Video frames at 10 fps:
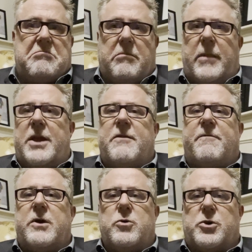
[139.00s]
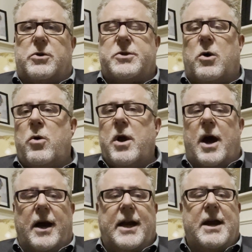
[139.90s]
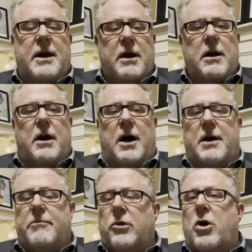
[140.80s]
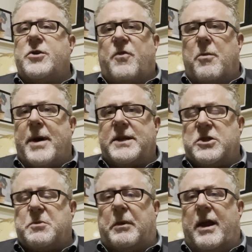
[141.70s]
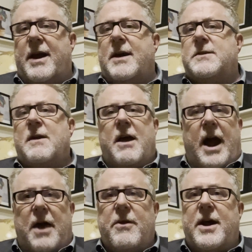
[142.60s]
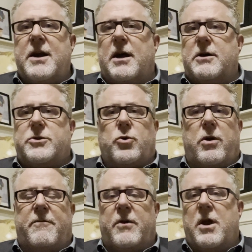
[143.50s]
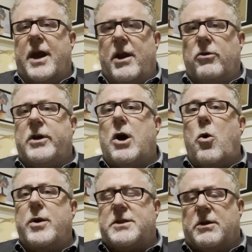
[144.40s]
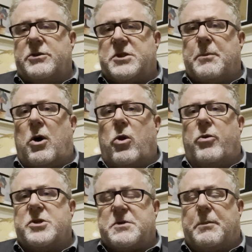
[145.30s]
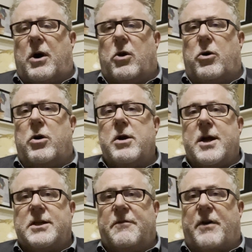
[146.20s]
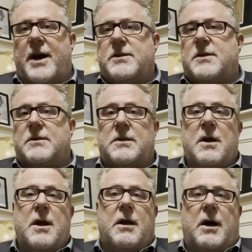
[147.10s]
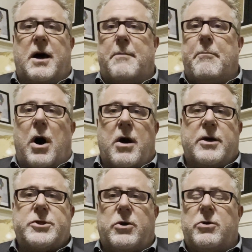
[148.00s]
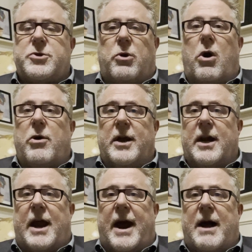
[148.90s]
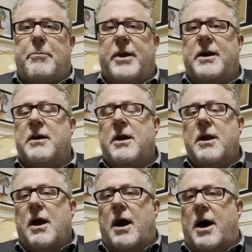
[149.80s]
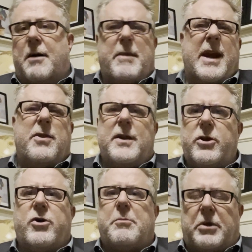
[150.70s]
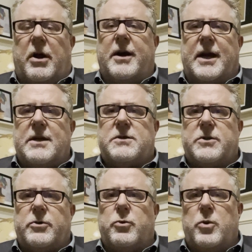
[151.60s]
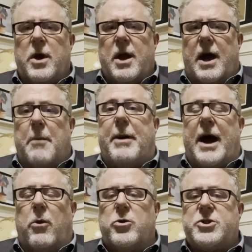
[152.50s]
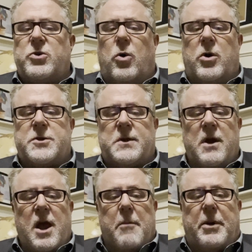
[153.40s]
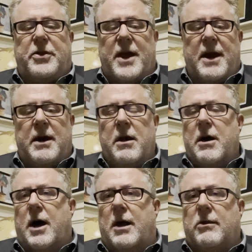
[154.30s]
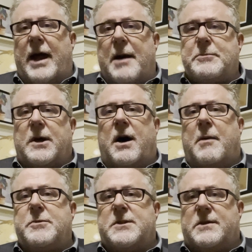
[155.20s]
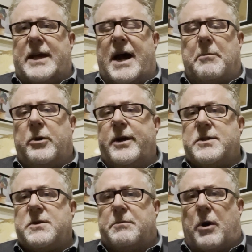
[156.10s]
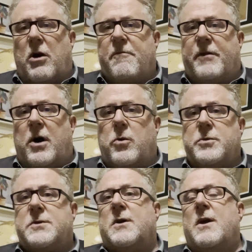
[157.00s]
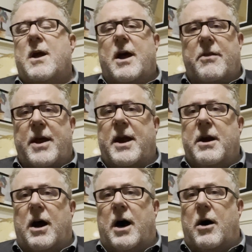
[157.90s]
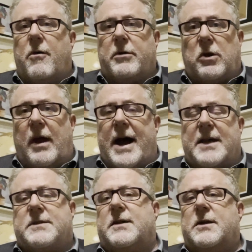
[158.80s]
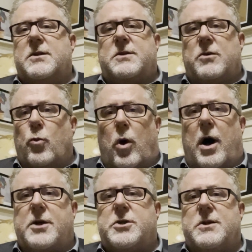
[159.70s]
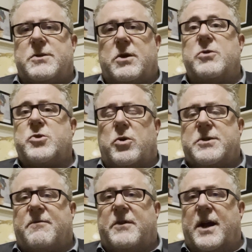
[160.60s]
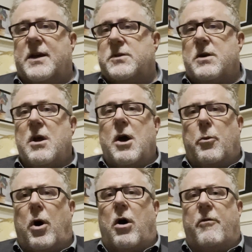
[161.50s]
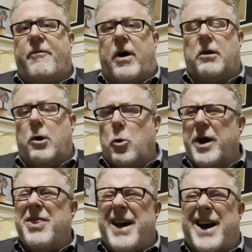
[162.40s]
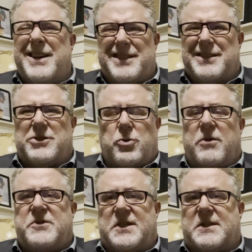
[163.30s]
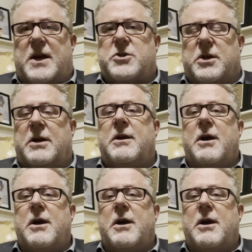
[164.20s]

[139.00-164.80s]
the future. So again, large format displays, and then sort of it'll go into smaller and smaller devices. Monitors are already going to happen. Anything you can plug into a power source, but then laptops, tablets, smartphones, and then glasses, watches, those sorts of things will all follow in that sort of succession